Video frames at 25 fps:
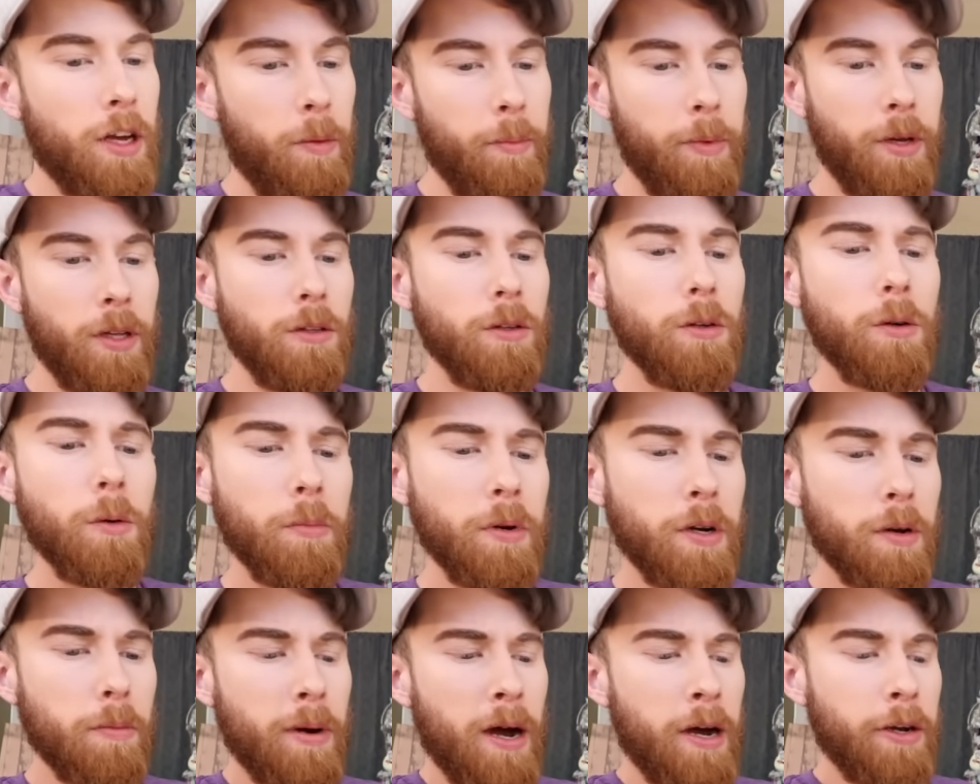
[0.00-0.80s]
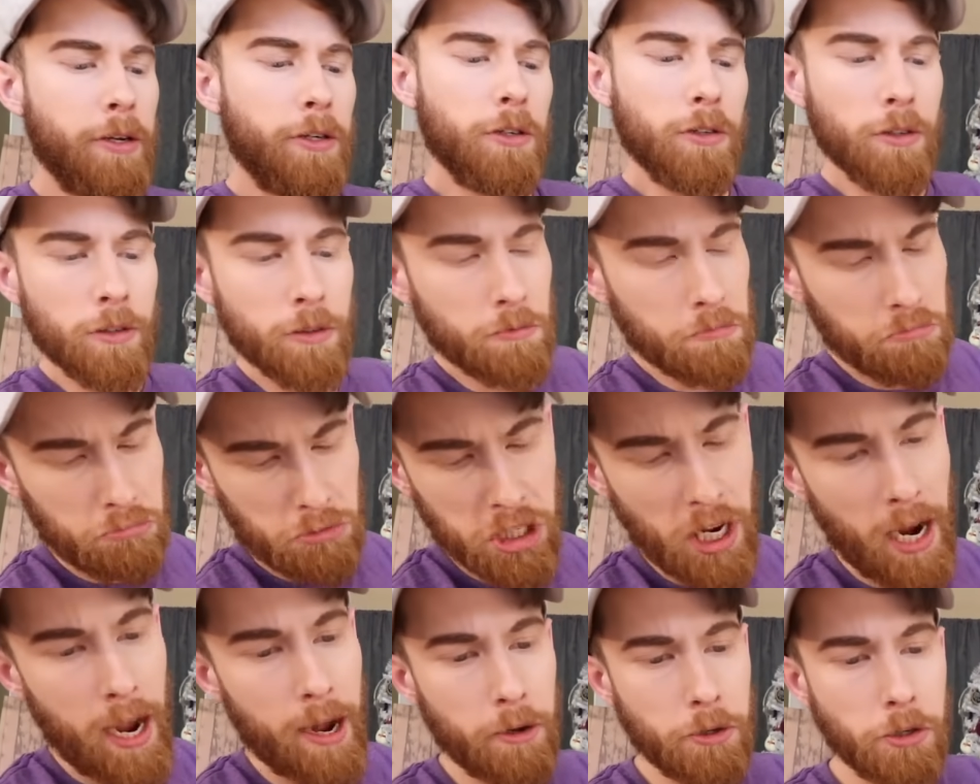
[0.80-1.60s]
Tell me a little bit about your
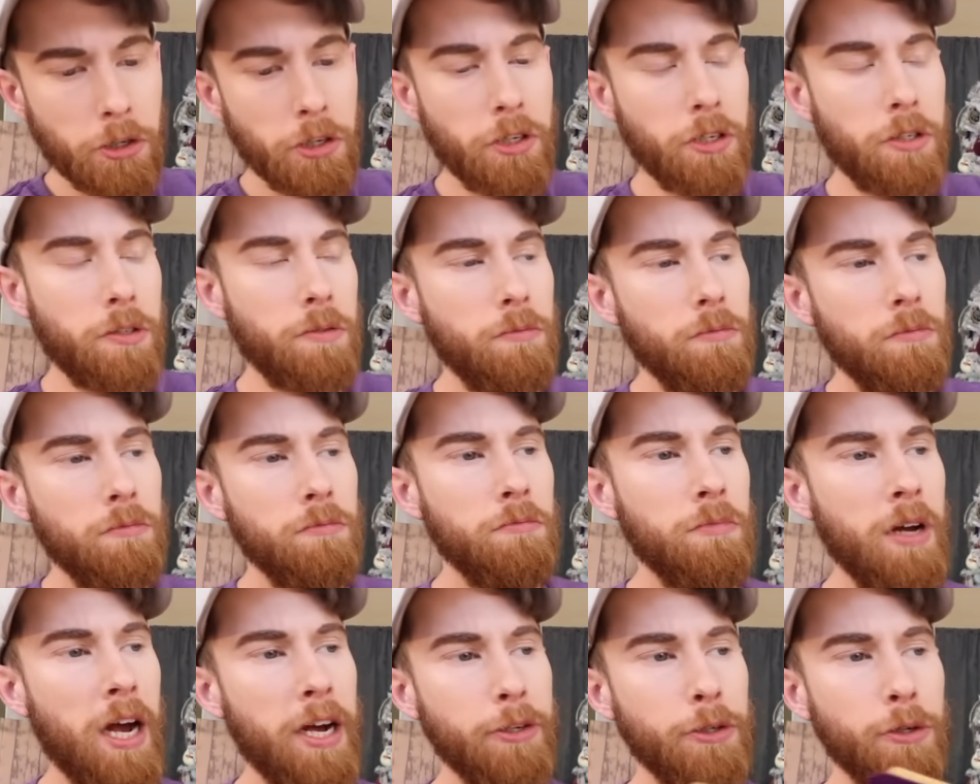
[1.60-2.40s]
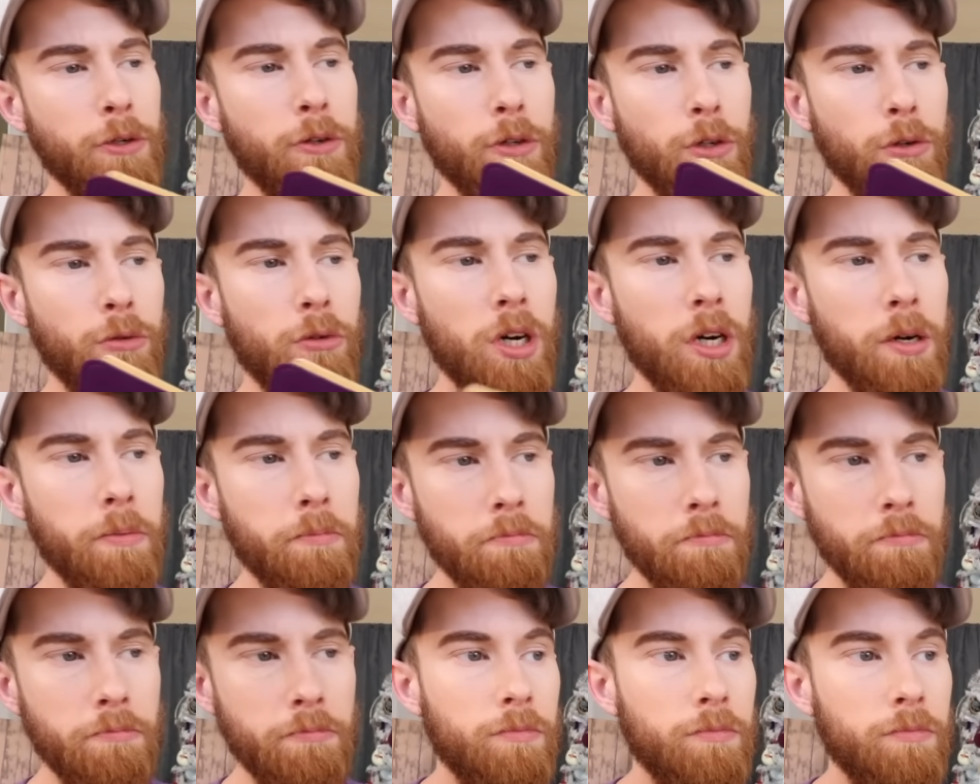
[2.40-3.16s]
childhood, how you grew up.